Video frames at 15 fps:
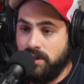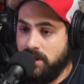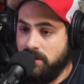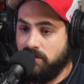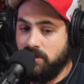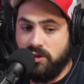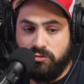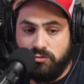
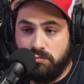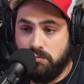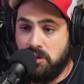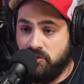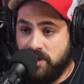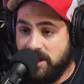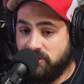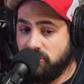
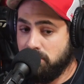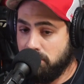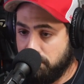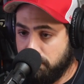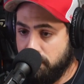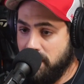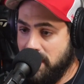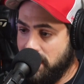He's actually
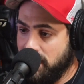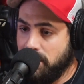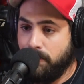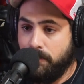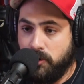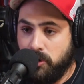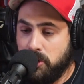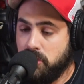making a
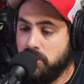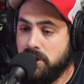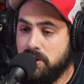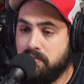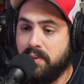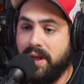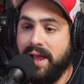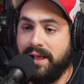pretty good
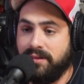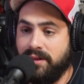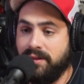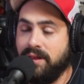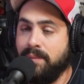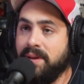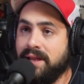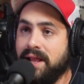impact.
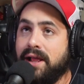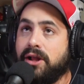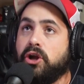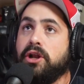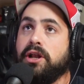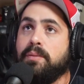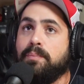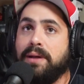I mean, not
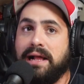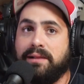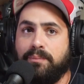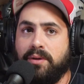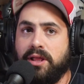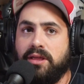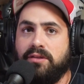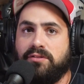good impact,
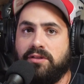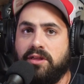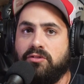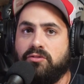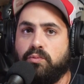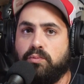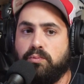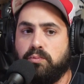but
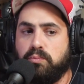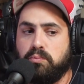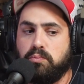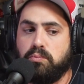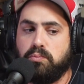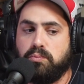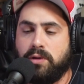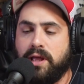he's
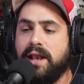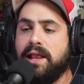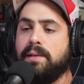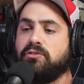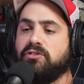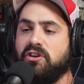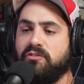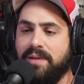getting
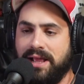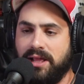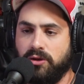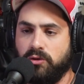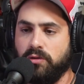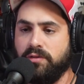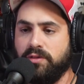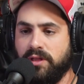himself back in the
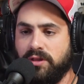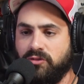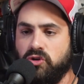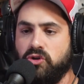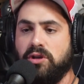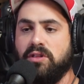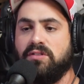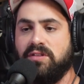groove of things, and
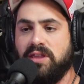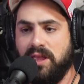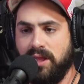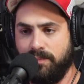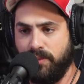you can see it